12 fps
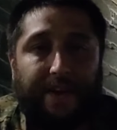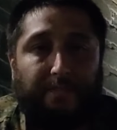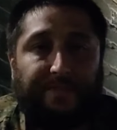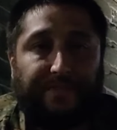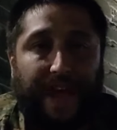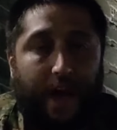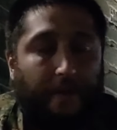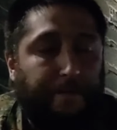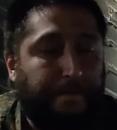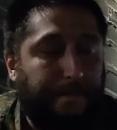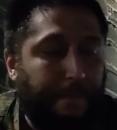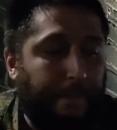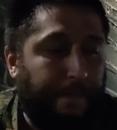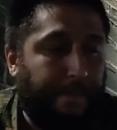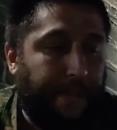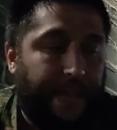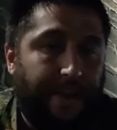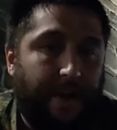himself
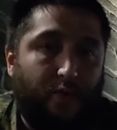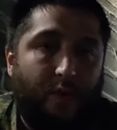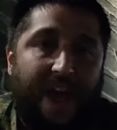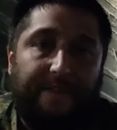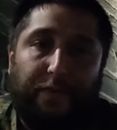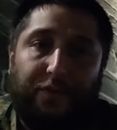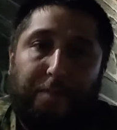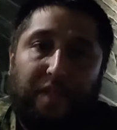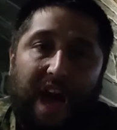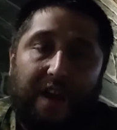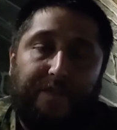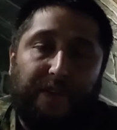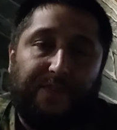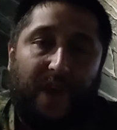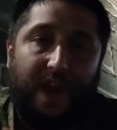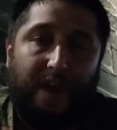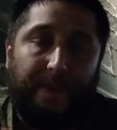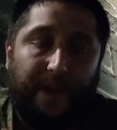and unraveled the plot of his
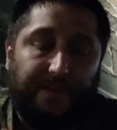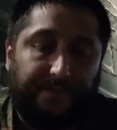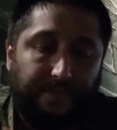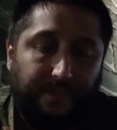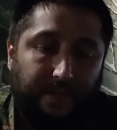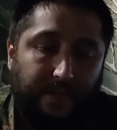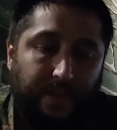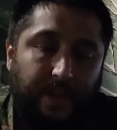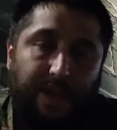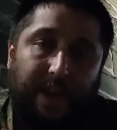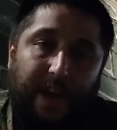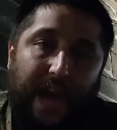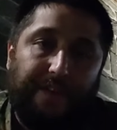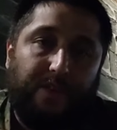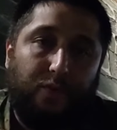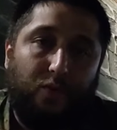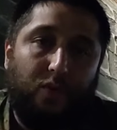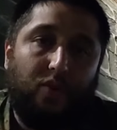enemies, he had
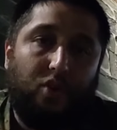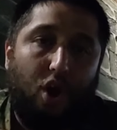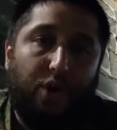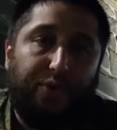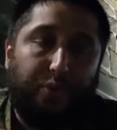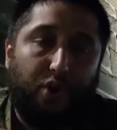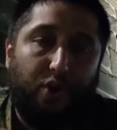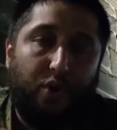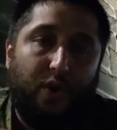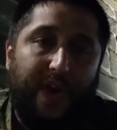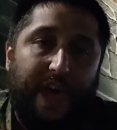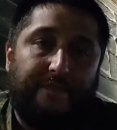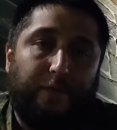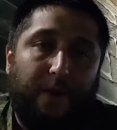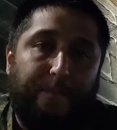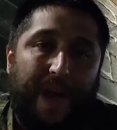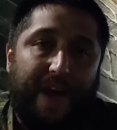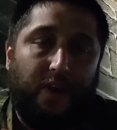to go through every
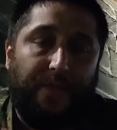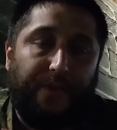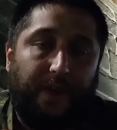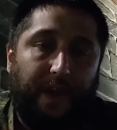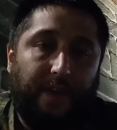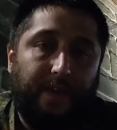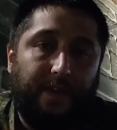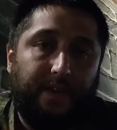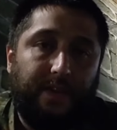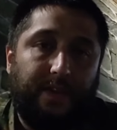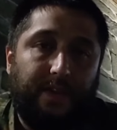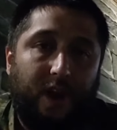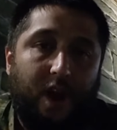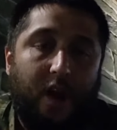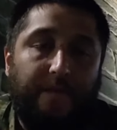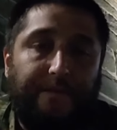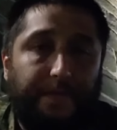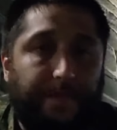penalty
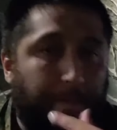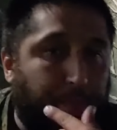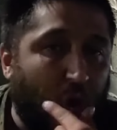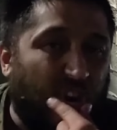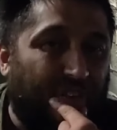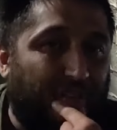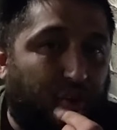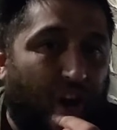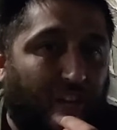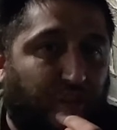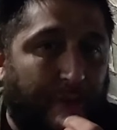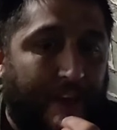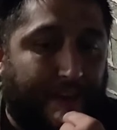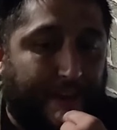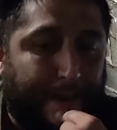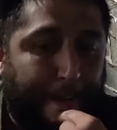of the Book of Judgment